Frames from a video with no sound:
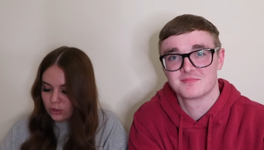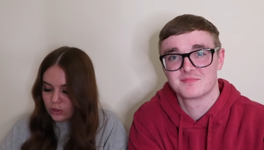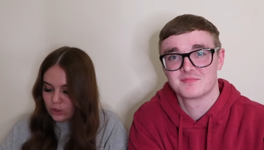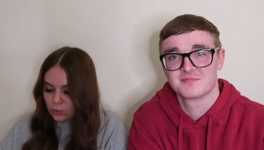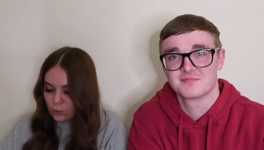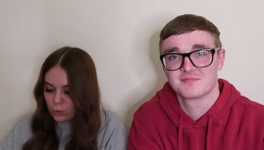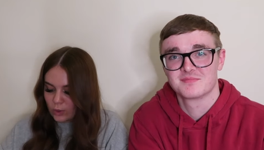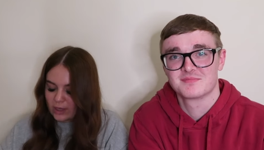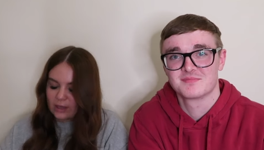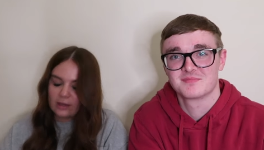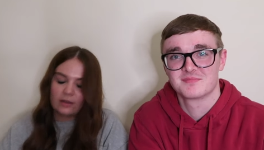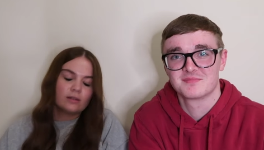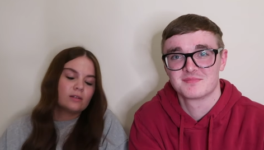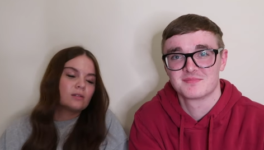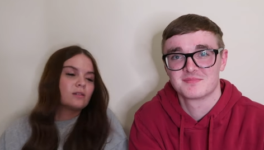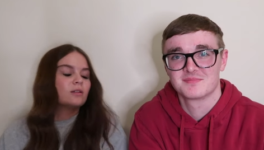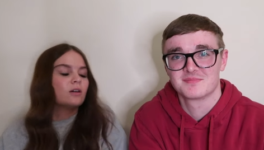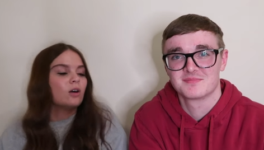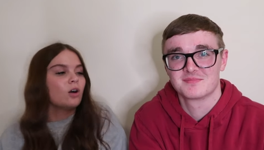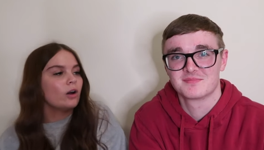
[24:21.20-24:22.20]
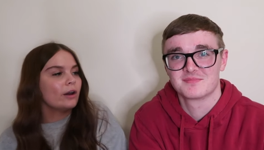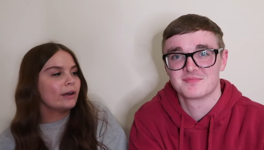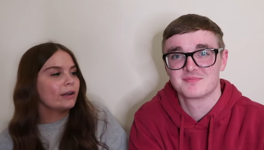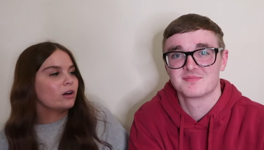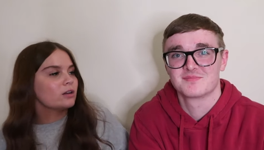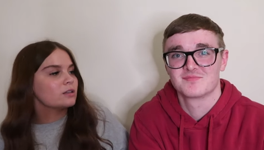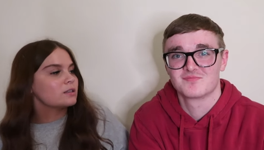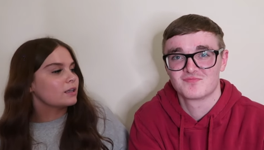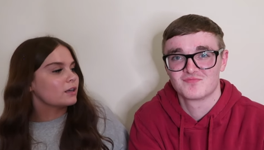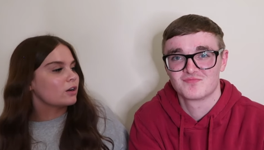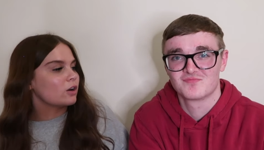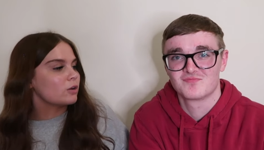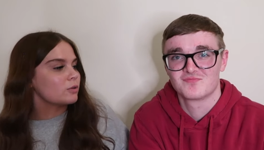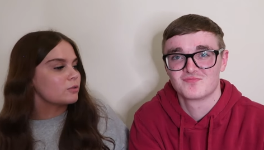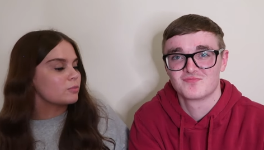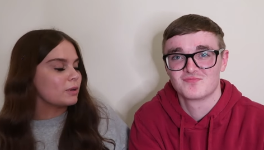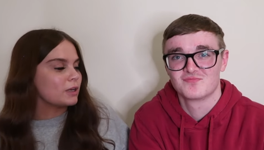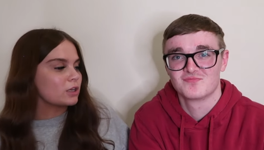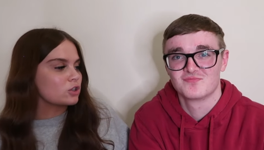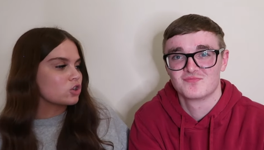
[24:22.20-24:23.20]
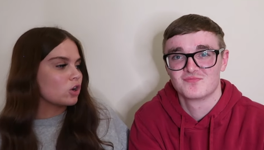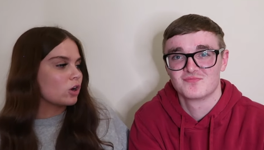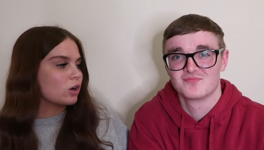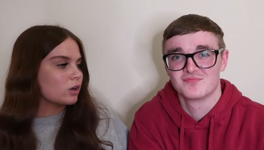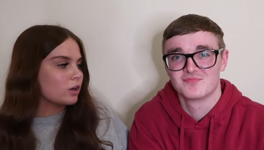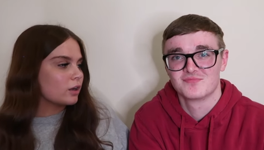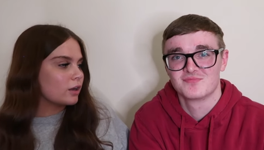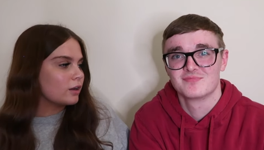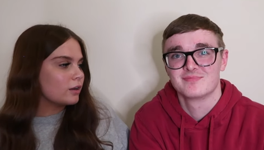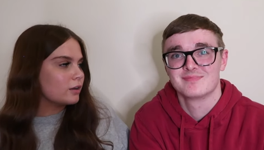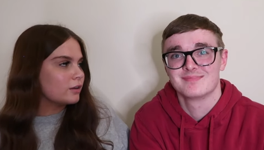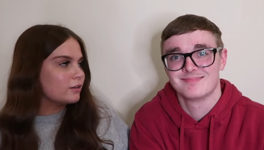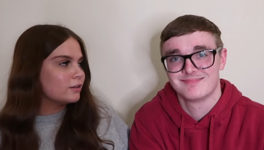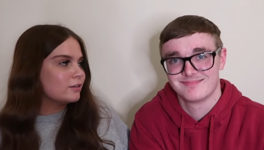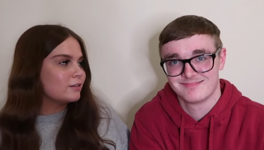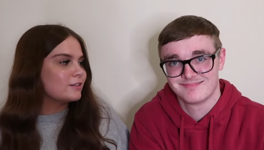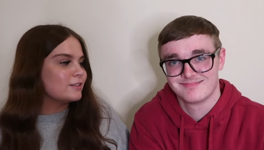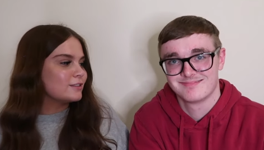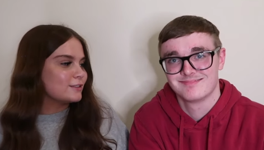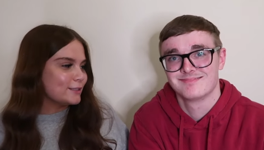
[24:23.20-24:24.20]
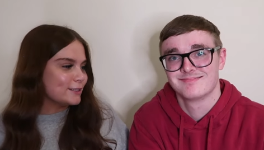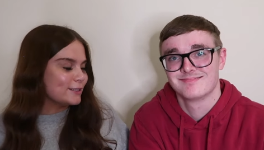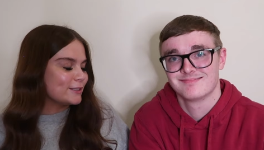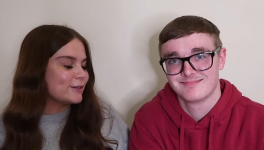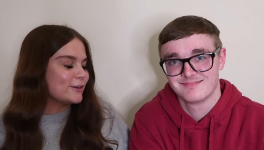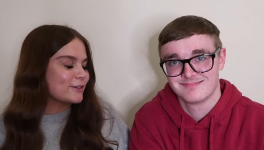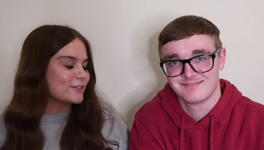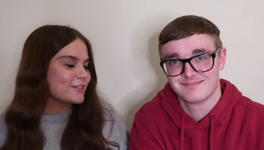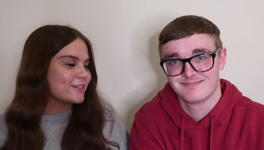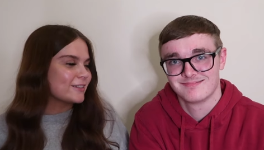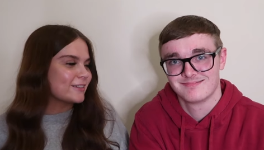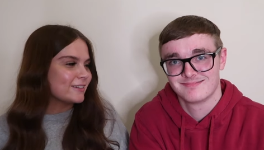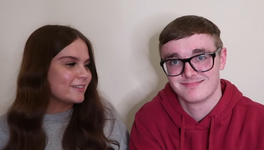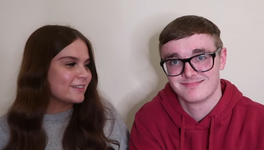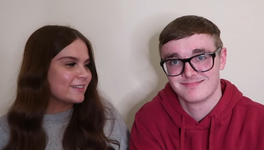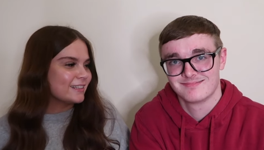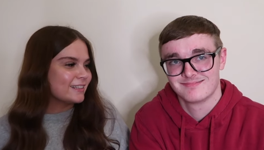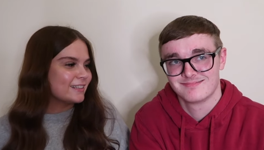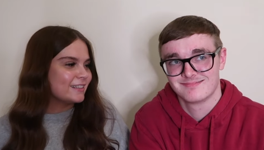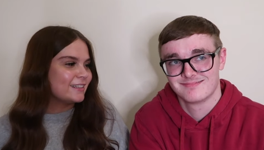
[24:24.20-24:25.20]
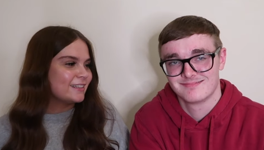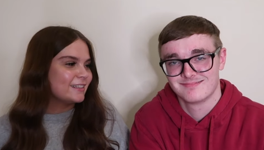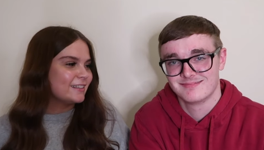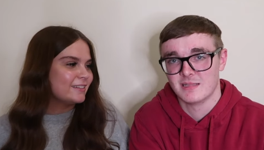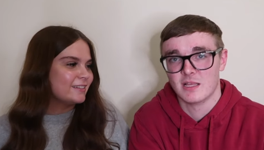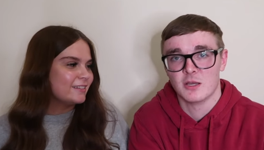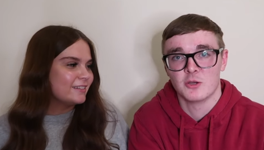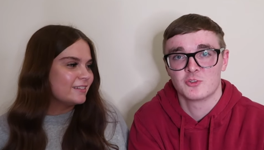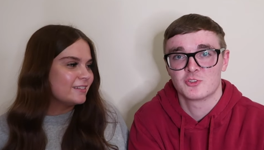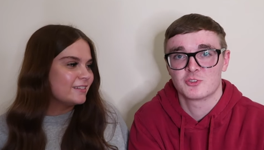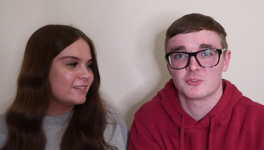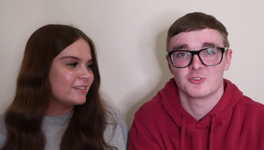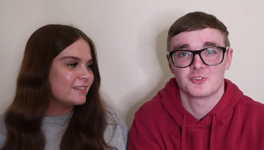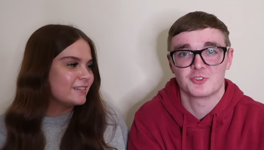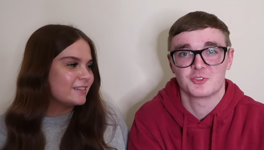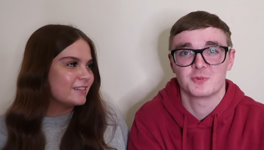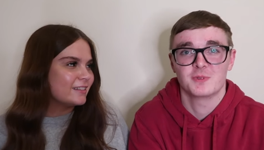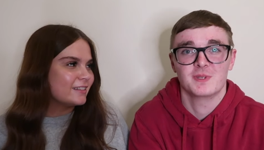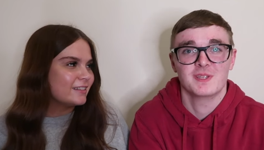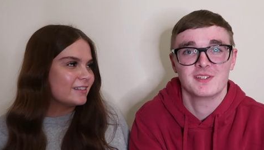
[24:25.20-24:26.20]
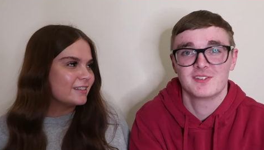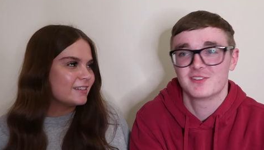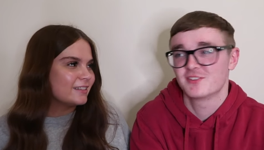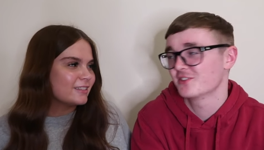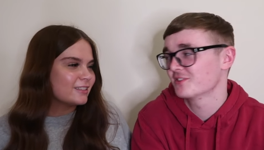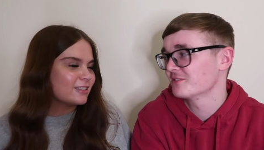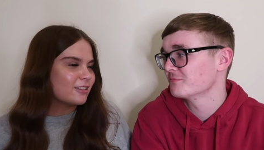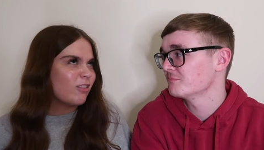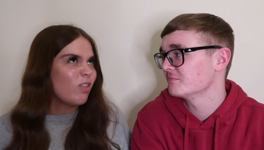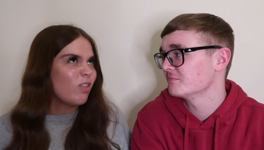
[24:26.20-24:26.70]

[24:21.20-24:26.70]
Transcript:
Speaker 1: the sweets guy and I'd say I'd pick chocolate. So you got chocolate?
Speaker 2: No, it's got sweets.